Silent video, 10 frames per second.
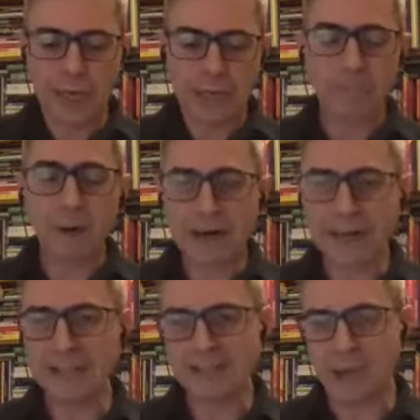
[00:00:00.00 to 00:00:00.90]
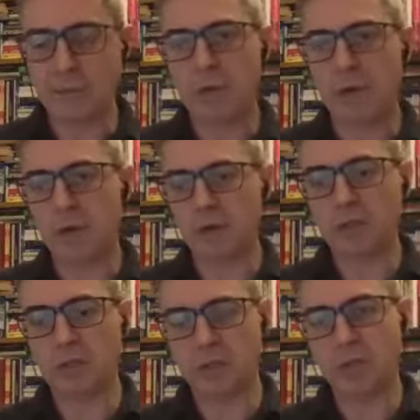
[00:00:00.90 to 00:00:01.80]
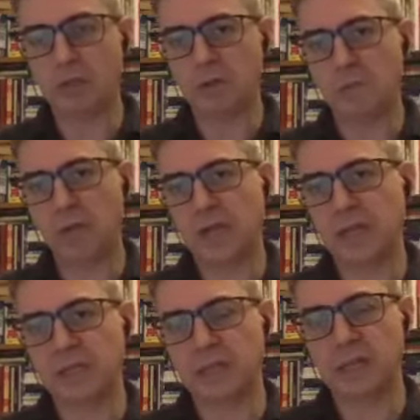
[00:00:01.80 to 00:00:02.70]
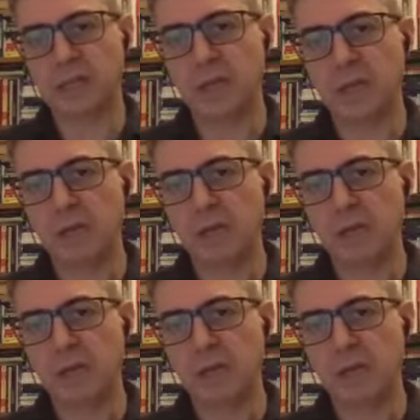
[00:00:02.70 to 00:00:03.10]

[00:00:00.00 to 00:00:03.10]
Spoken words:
apply them on Neuro magazine,